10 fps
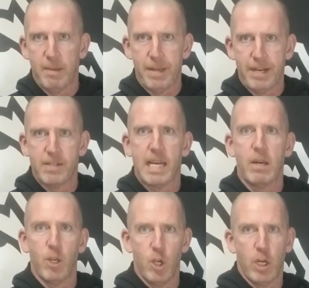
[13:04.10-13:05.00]
Here's how
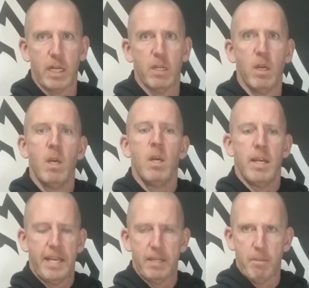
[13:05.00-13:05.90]
you're going to
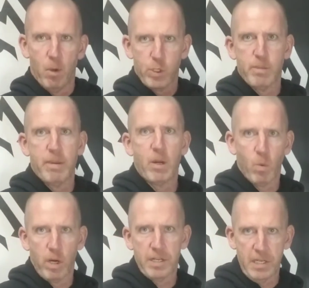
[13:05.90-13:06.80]
get the most amount of
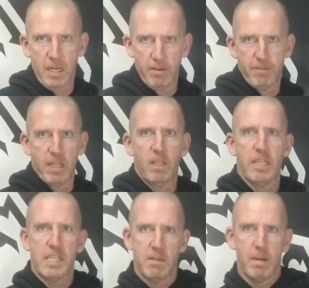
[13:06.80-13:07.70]
work done for the
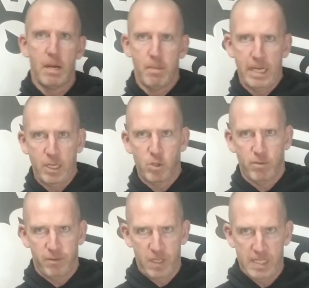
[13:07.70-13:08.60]
least amount of money. So
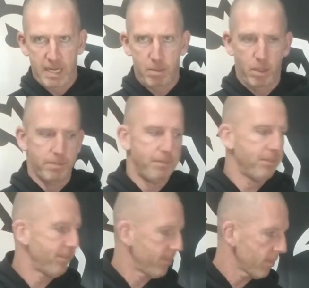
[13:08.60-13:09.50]
for example,
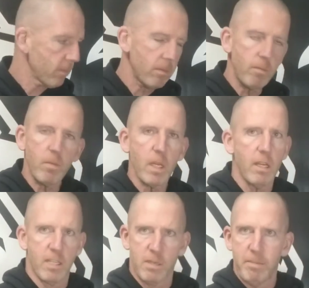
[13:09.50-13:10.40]

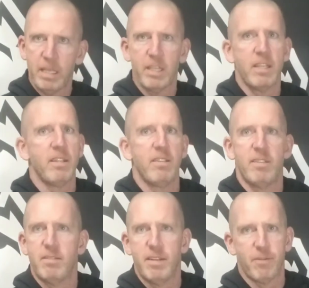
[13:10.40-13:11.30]
there's a million
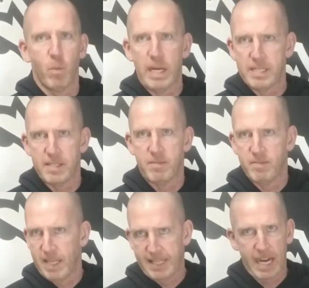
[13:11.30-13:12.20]
different ways
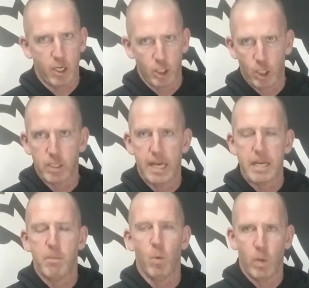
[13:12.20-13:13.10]
that could look like.
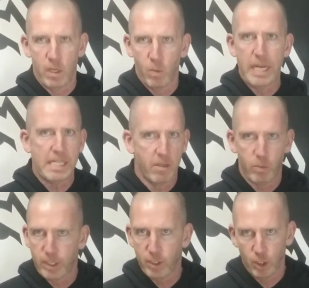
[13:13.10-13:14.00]
But one of the ways that
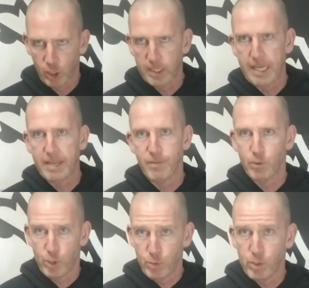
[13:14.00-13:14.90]
could look like, if you
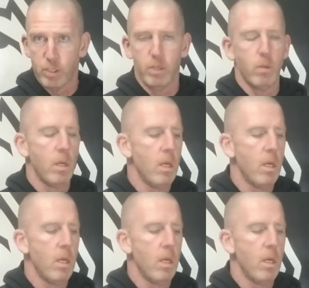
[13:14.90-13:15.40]
choose to,